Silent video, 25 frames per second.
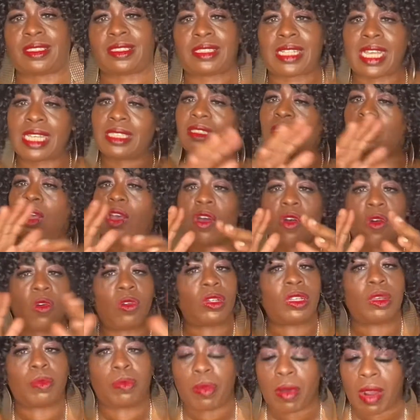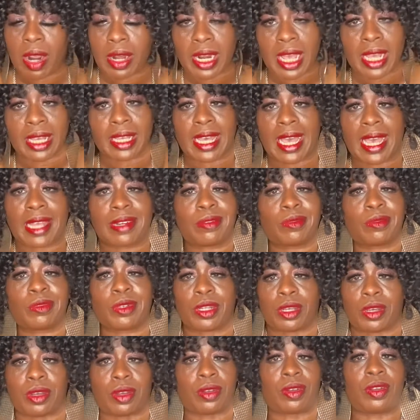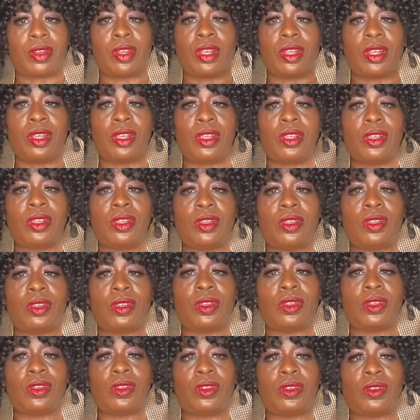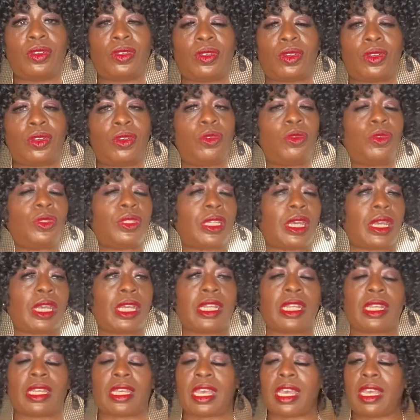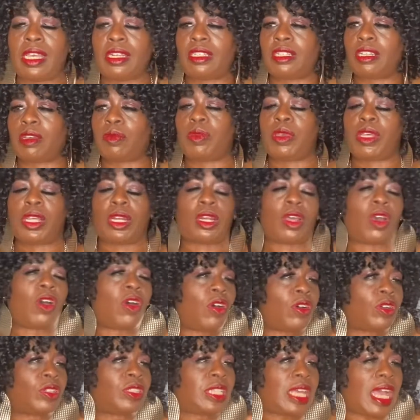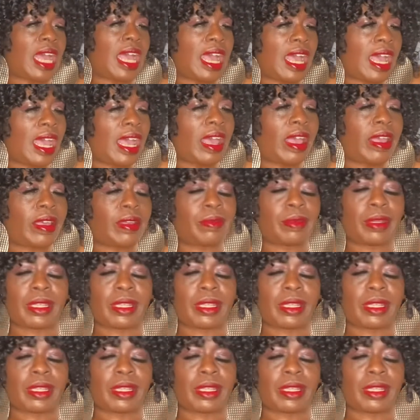That's the only part I got with her. You was like, it took me a long time.